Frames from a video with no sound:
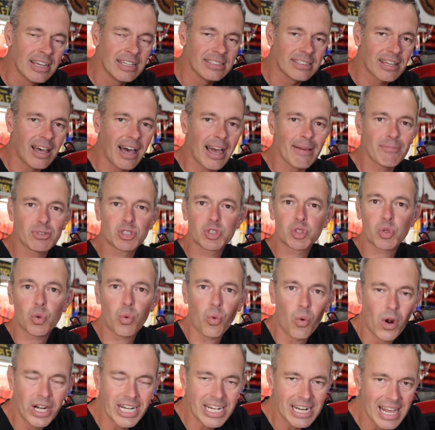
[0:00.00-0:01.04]
times
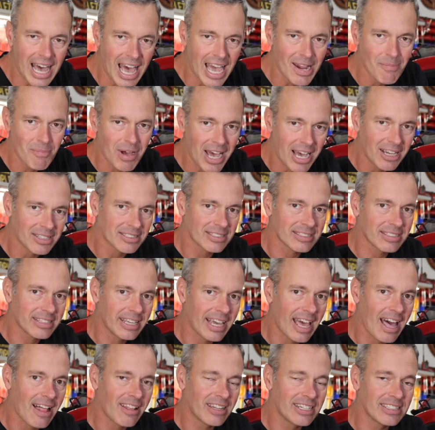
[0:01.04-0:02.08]
29 miles a
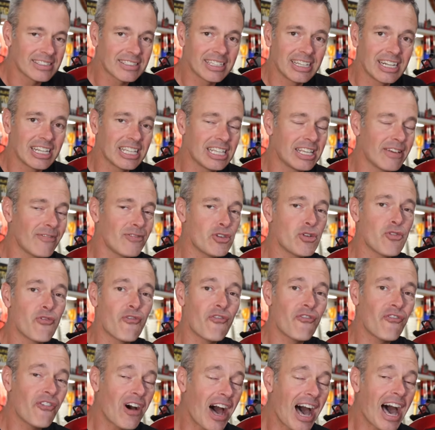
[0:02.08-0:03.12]
gallon is going to give you
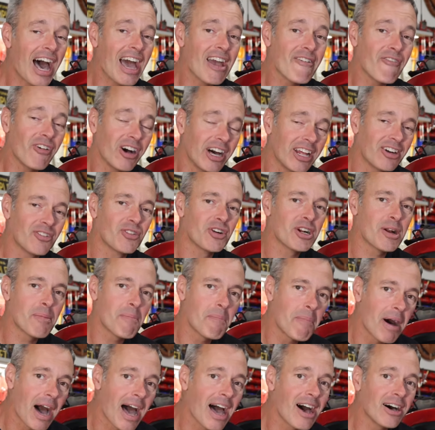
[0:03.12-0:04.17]
500
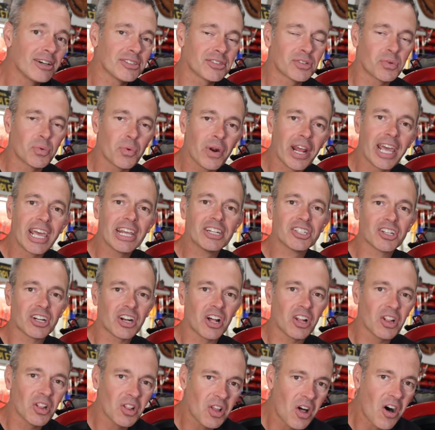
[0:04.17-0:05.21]
miles of range on
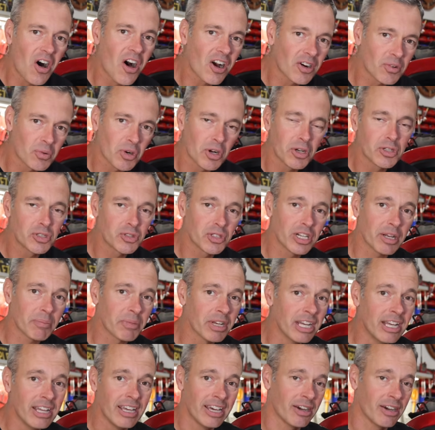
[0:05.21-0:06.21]
a long road trip.